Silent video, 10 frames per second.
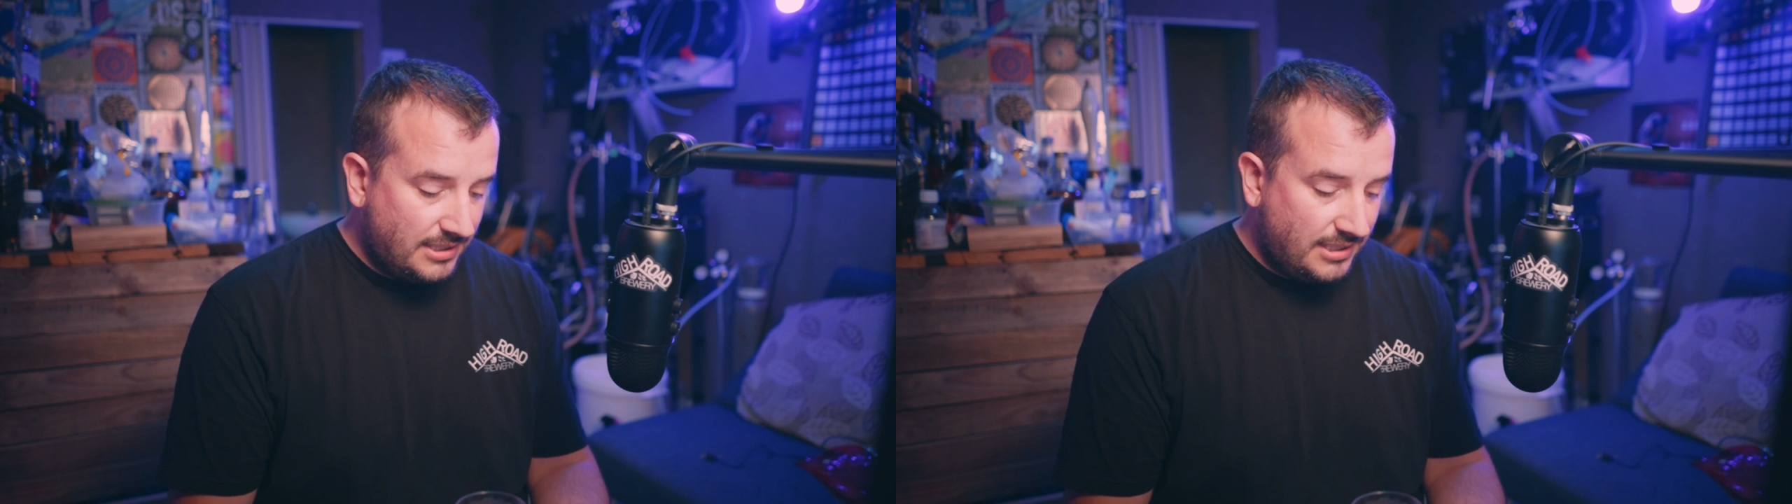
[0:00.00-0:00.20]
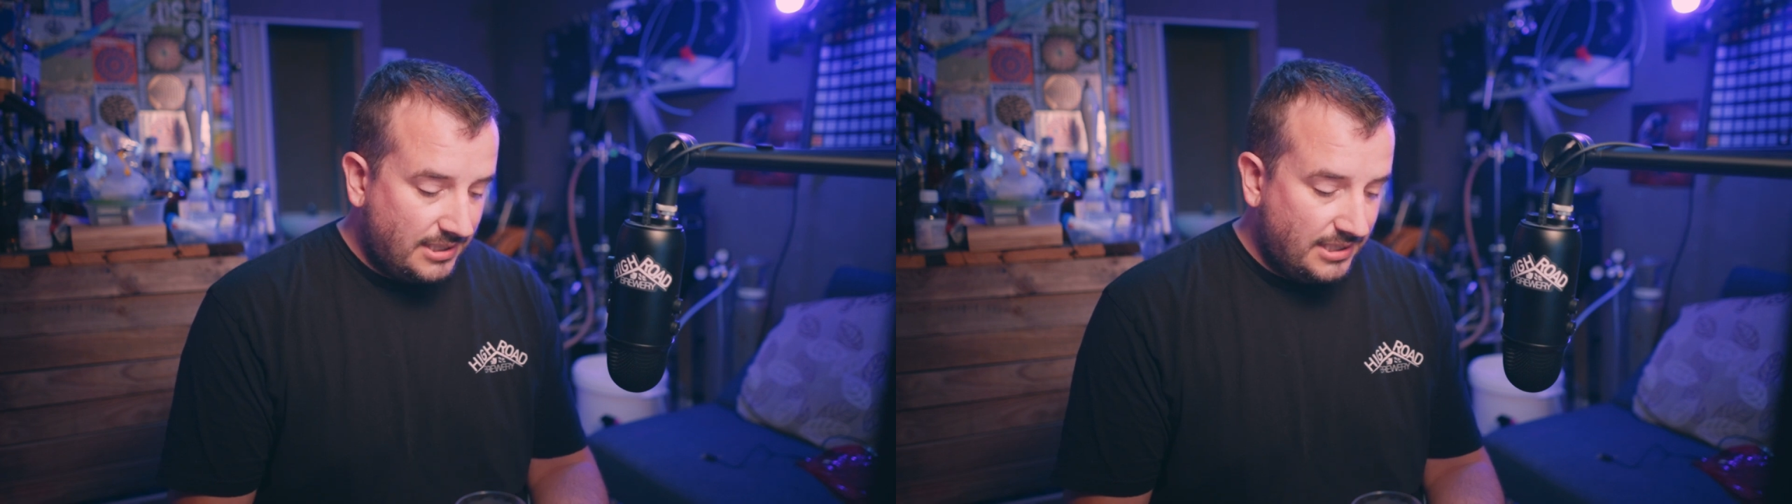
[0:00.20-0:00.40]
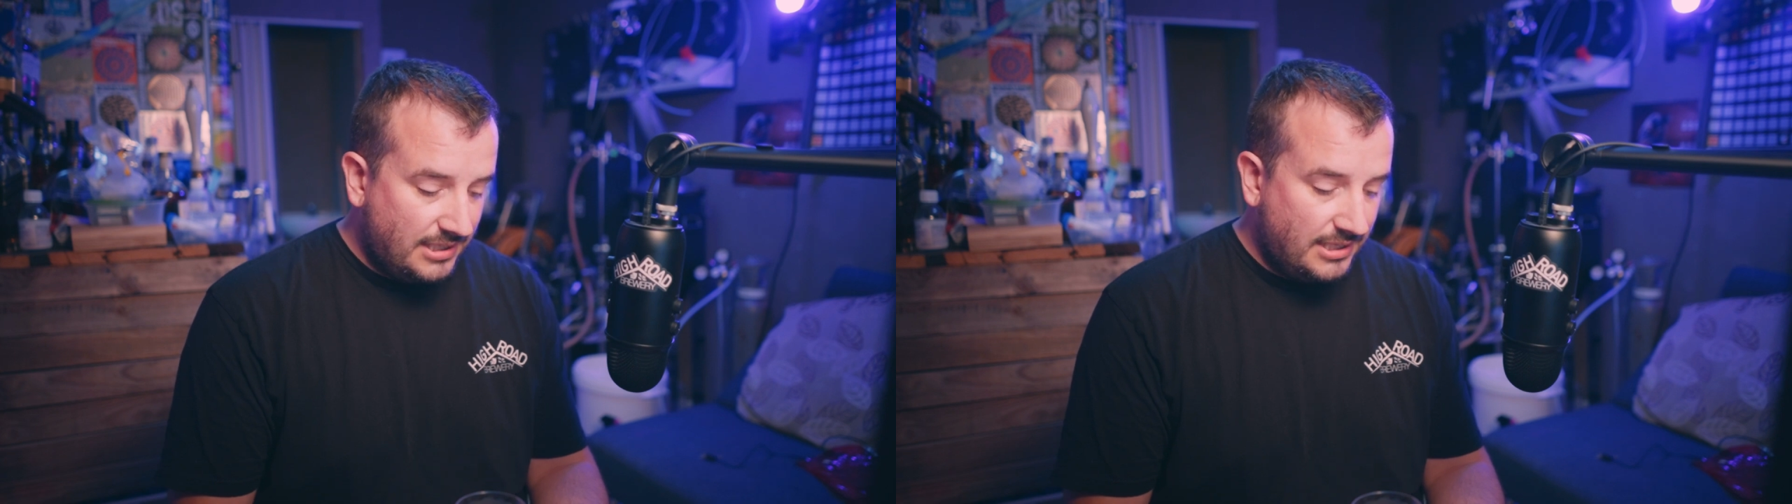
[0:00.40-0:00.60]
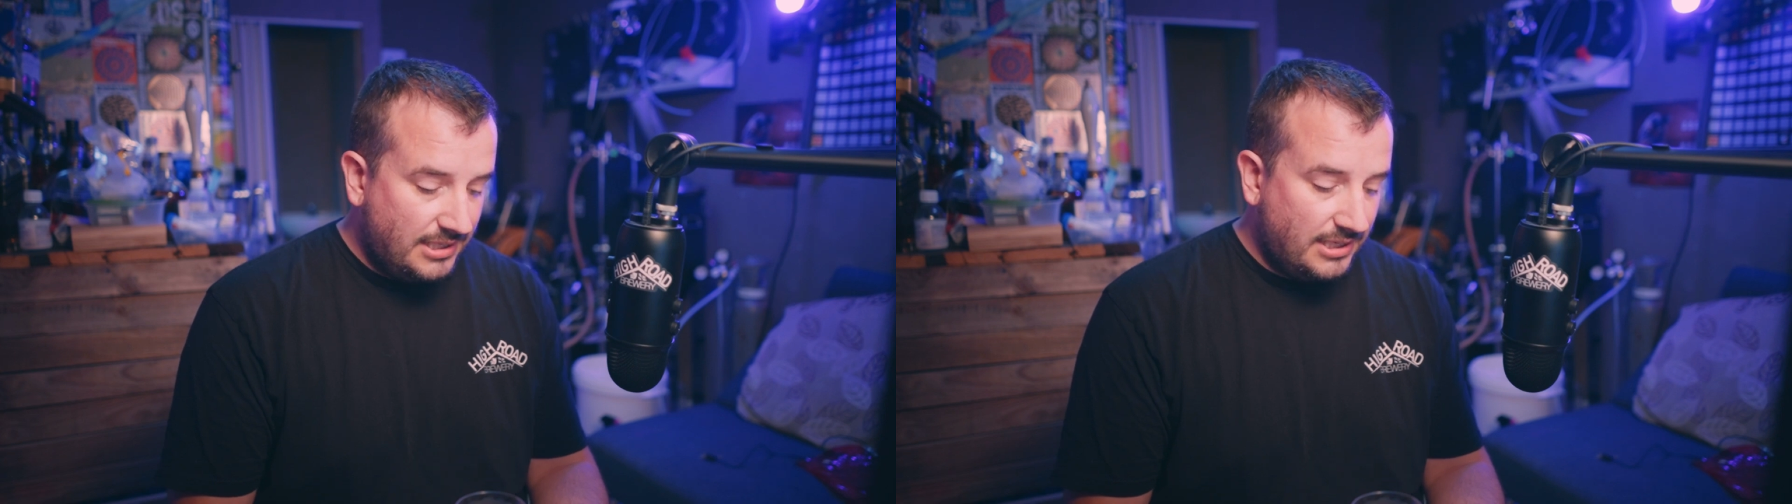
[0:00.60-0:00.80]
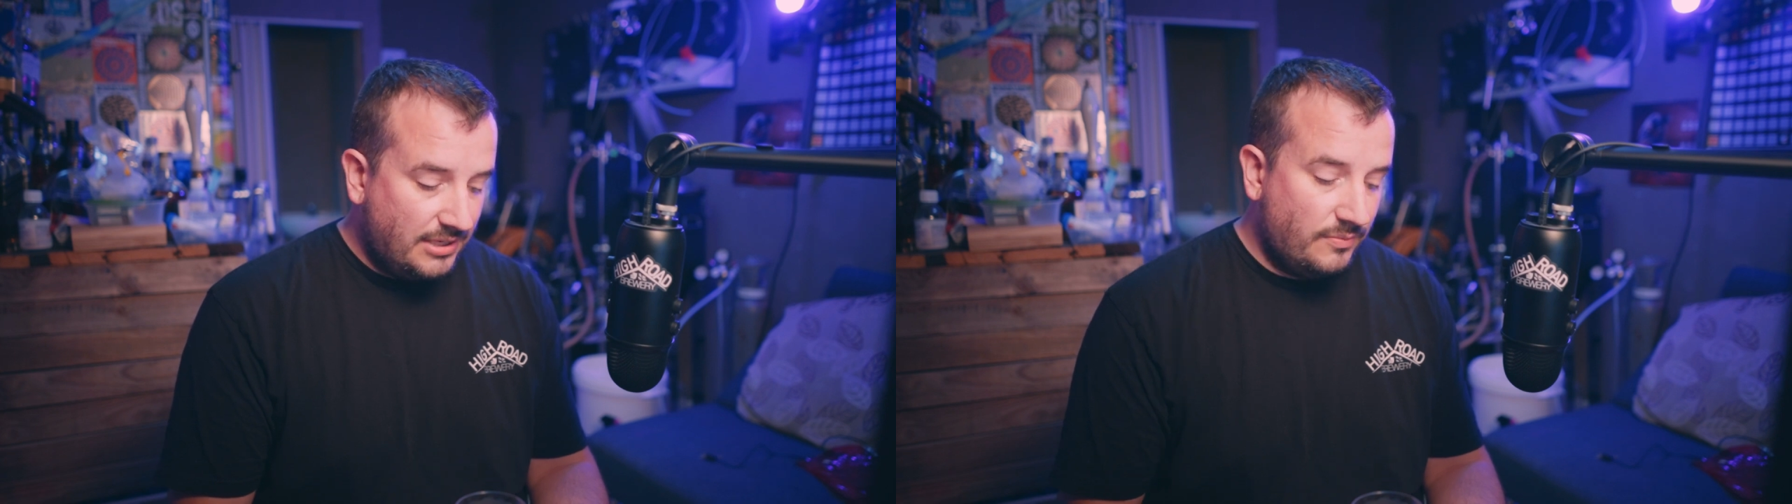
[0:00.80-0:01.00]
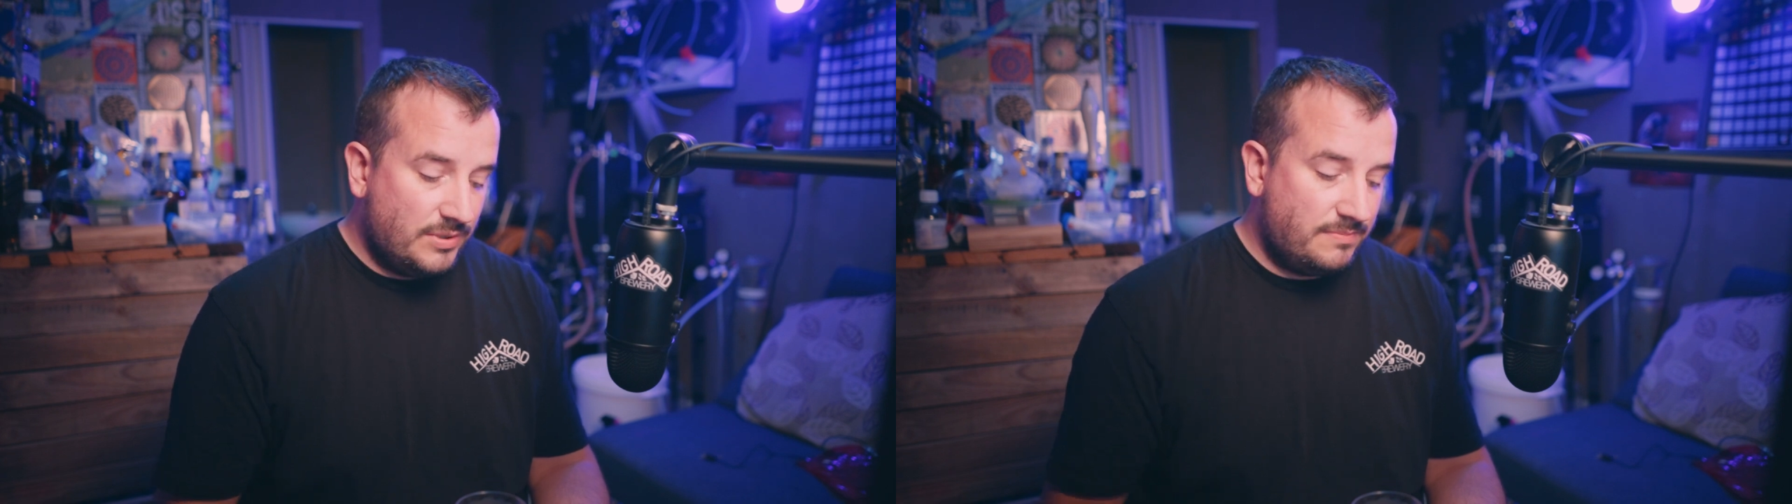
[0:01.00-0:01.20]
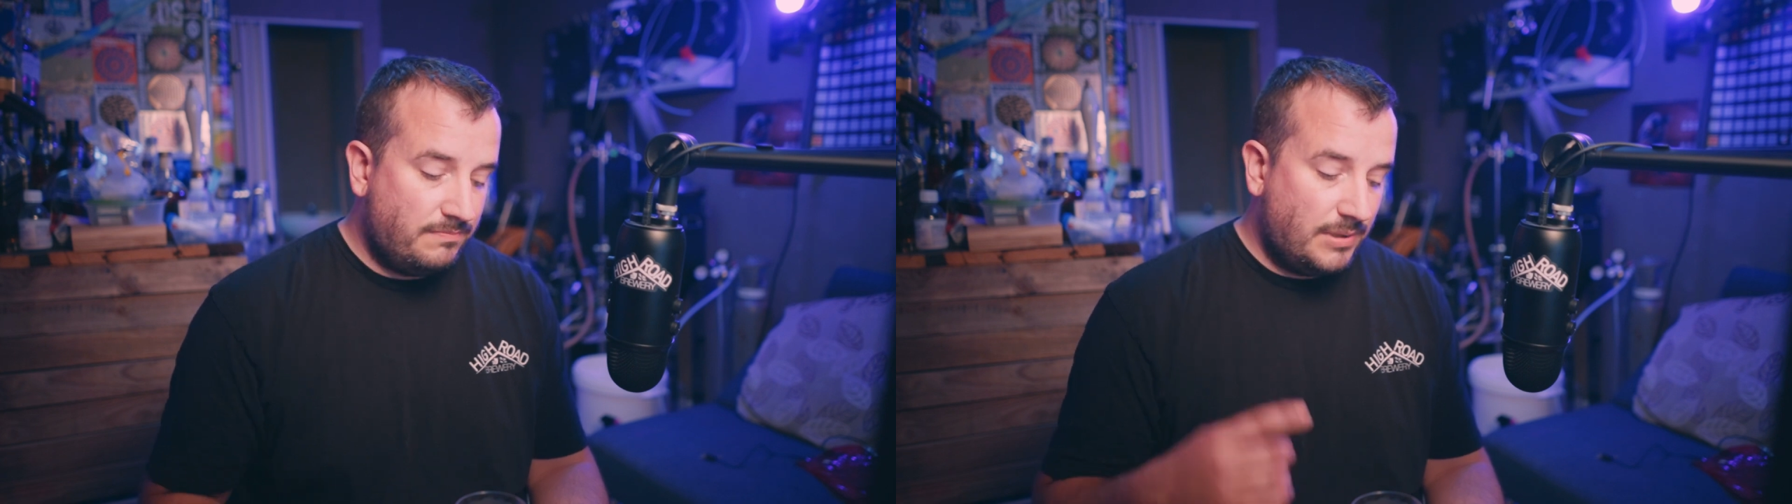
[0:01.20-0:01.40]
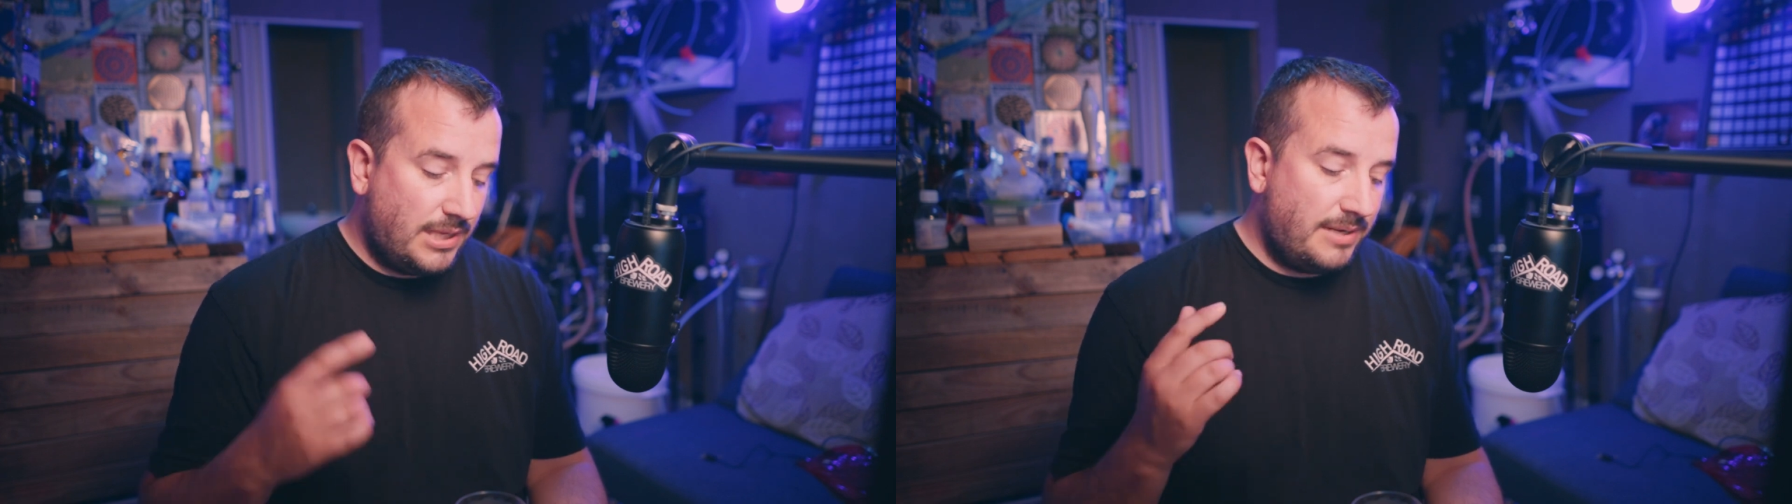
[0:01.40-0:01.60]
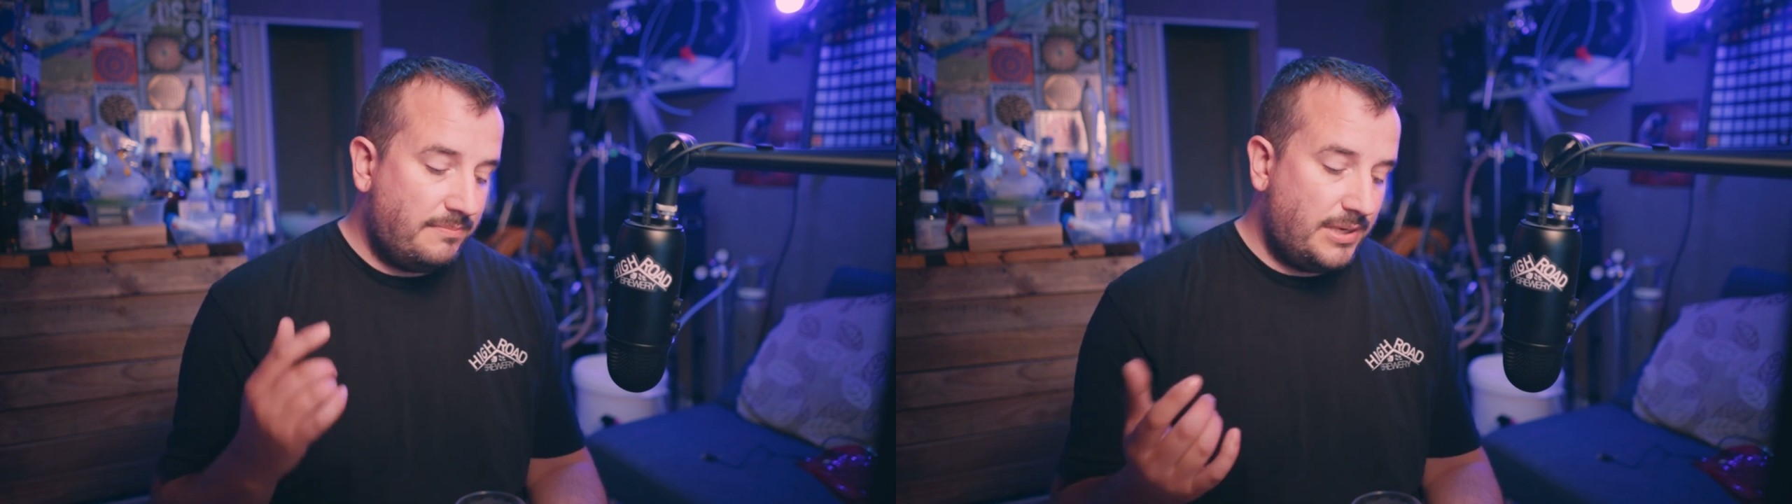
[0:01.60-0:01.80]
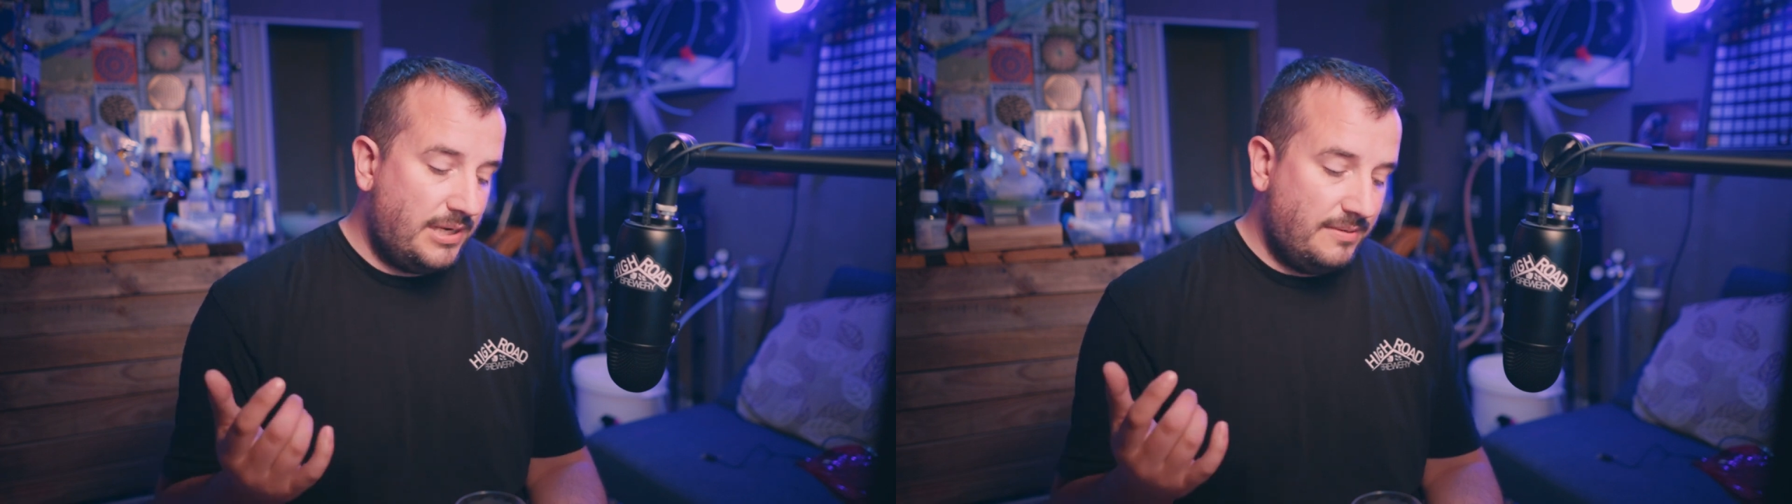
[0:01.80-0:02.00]
And then it was
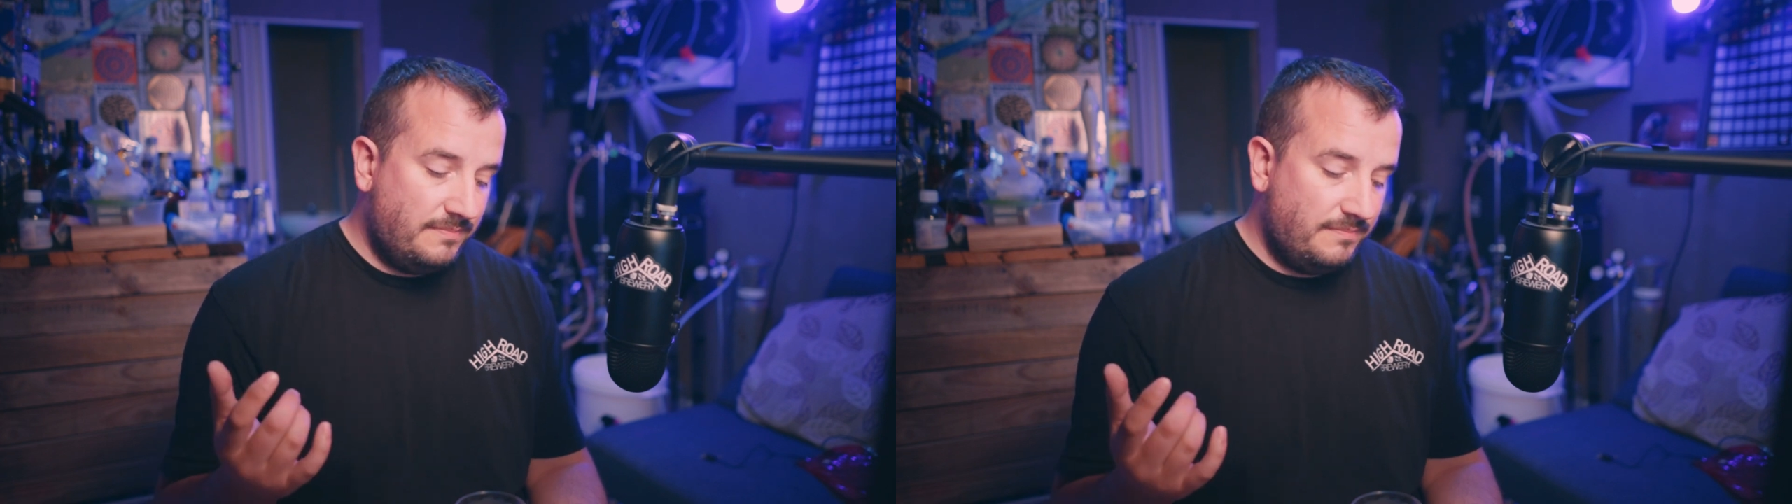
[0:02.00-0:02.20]
blackberry